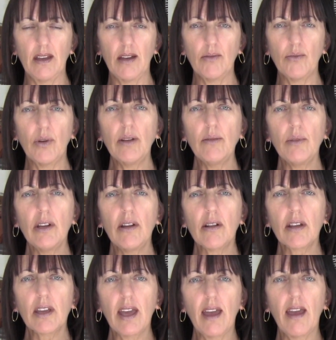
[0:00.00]
And when we
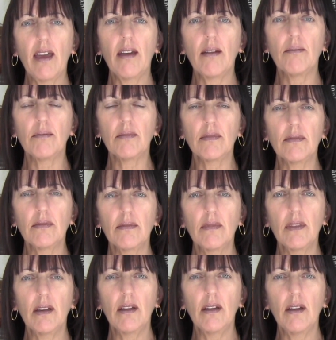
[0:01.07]
are calm,
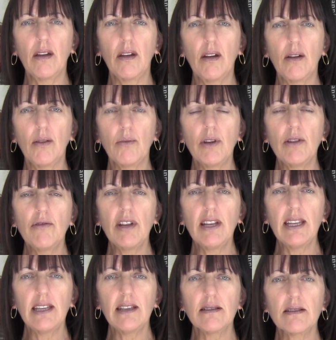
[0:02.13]
we
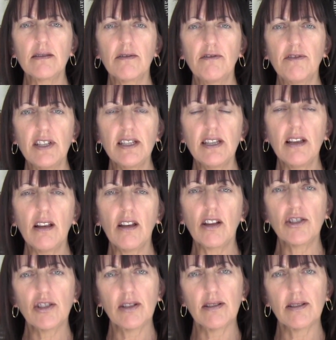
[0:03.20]
release
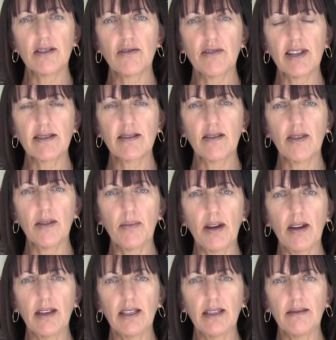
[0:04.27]
physiological stress on the
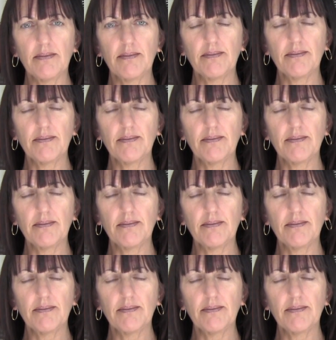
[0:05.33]
body.